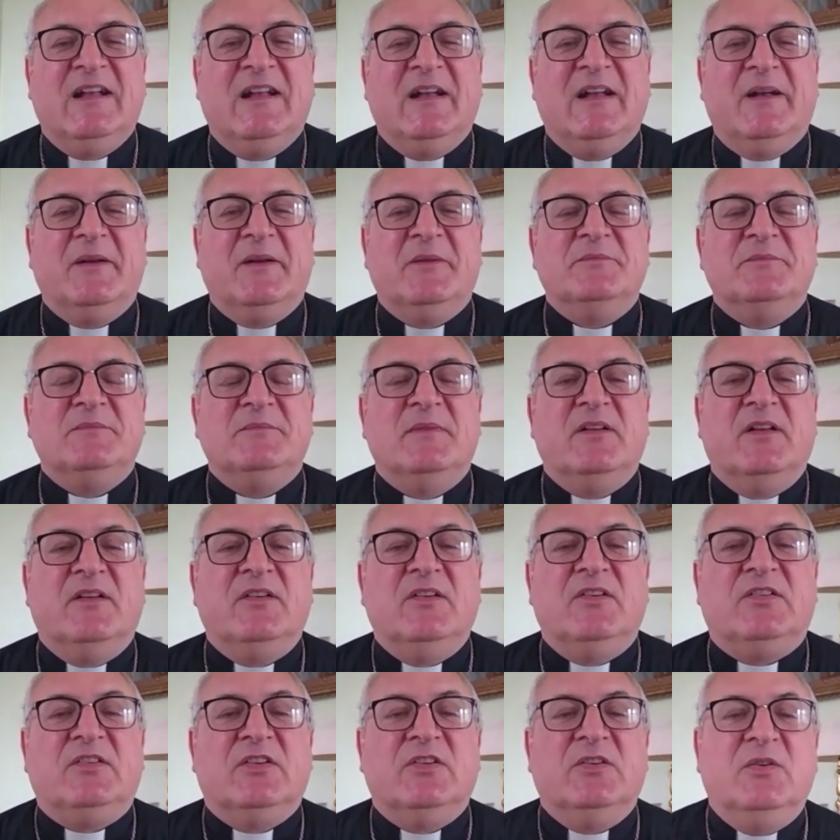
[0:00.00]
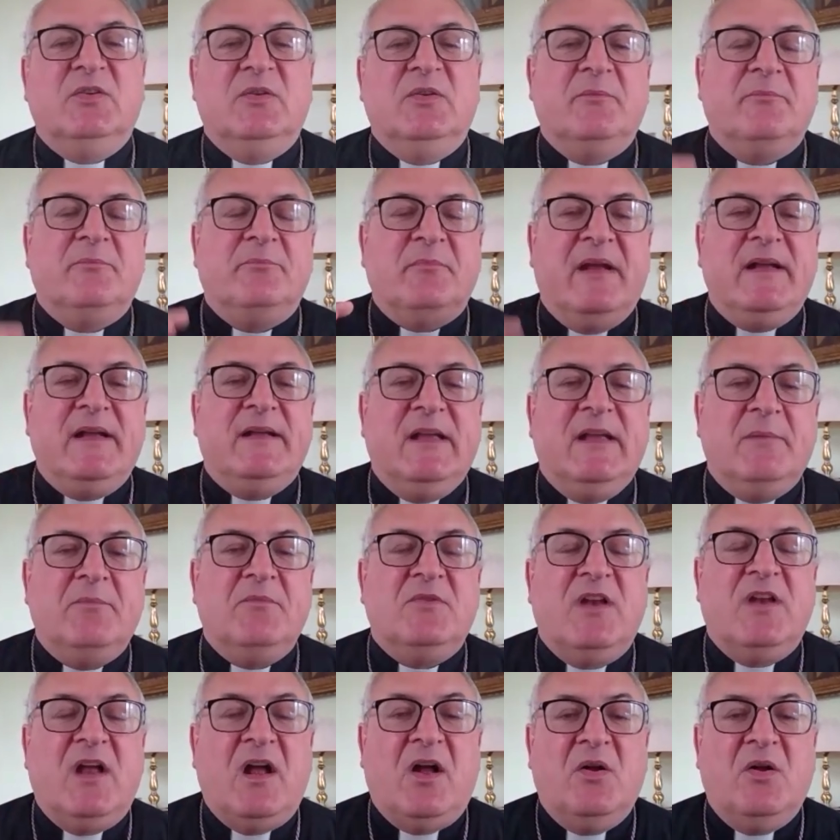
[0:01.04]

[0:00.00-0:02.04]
um, to make him